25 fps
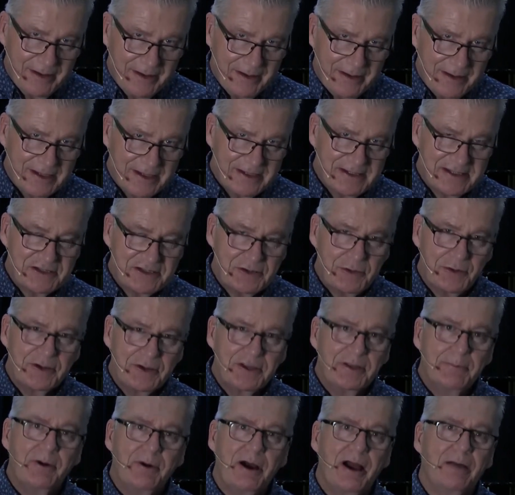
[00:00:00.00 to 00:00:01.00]
There's a story in
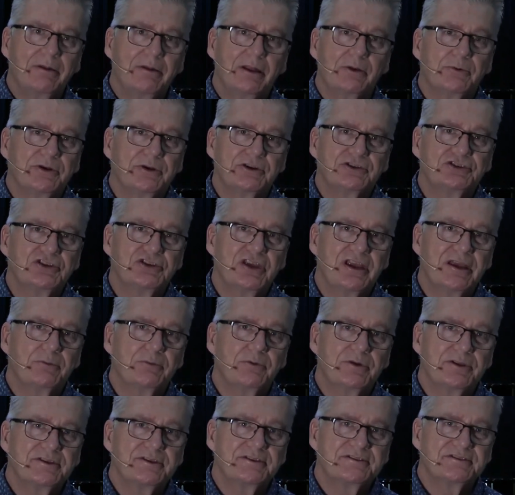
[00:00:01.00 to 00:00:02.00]
the Bible I want to share
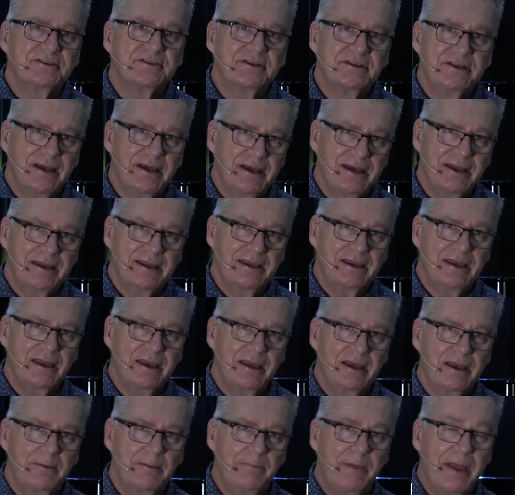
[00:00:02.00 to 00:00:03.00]
with us today
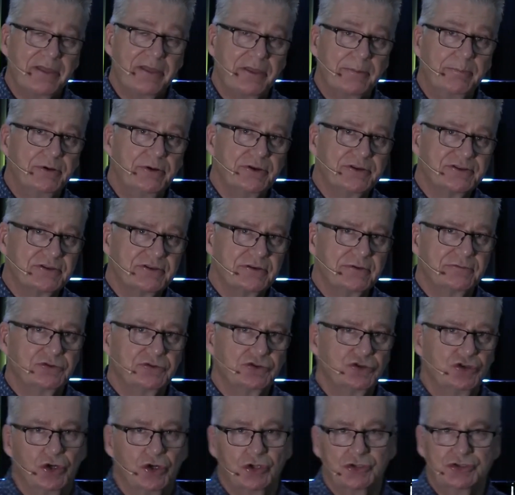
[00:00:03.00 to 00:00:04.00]
about the person of
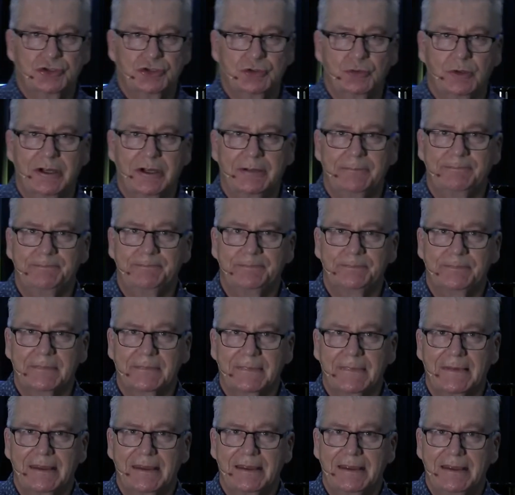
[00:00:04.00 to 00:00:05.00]
Joshua.
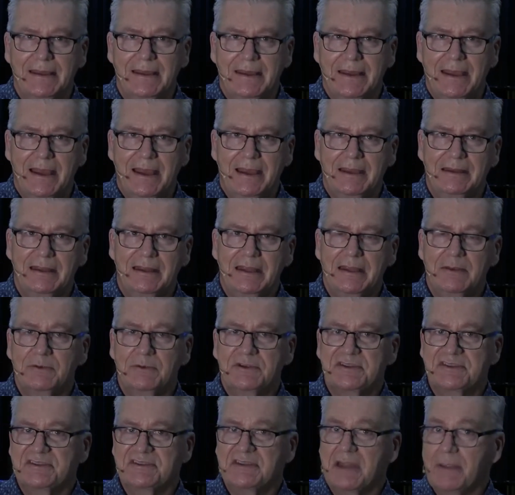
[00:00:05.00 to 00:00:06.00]
And he
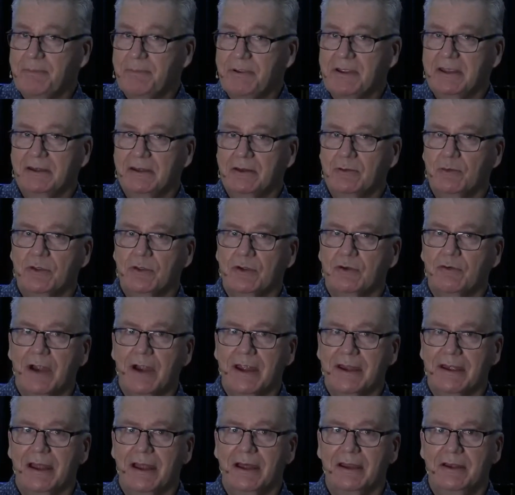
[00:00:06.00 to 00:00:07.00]
was stepping into the
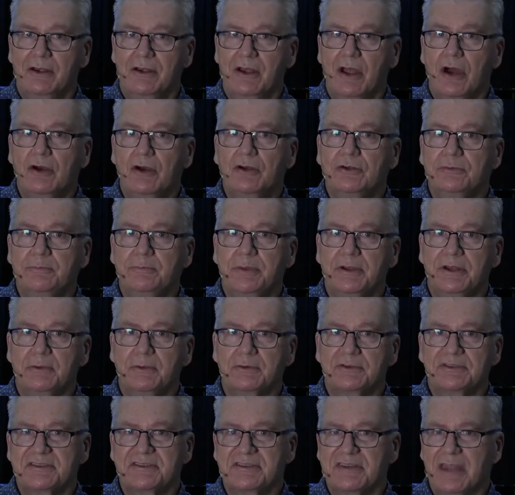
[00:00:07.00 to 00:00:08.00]
great unknown, but he
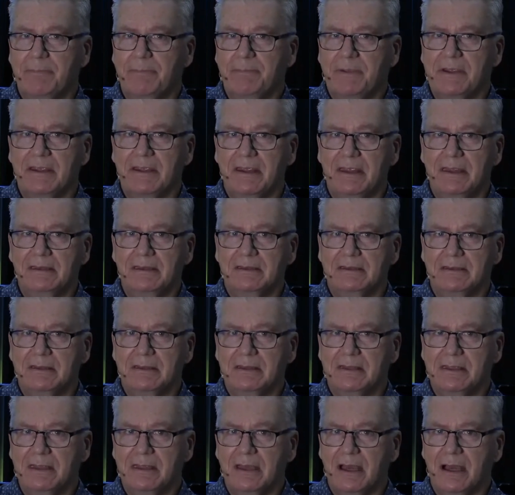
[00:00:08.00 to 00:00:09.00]
was stepping into
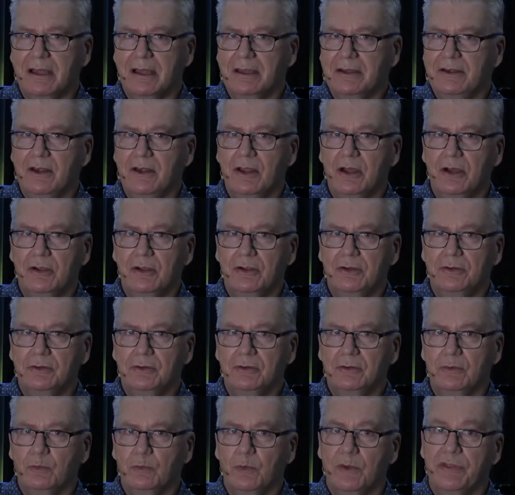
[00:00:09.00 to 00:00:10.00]
the unknown
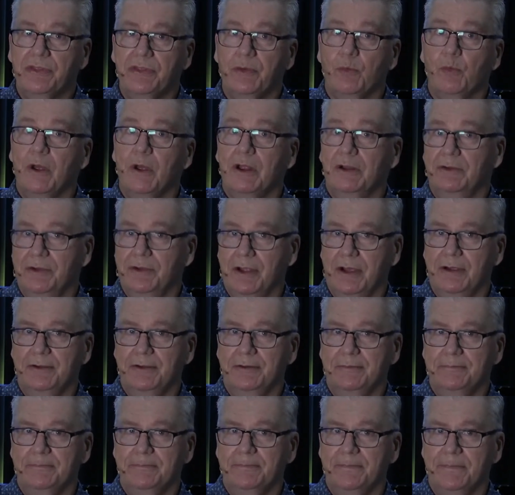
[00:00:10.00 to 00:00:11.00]
with the
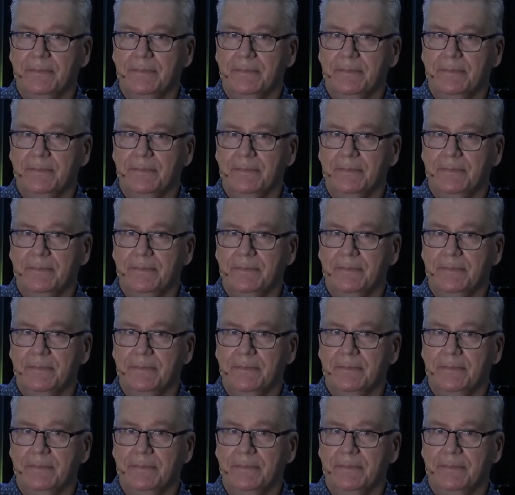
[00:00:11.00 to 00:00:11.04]
well-known.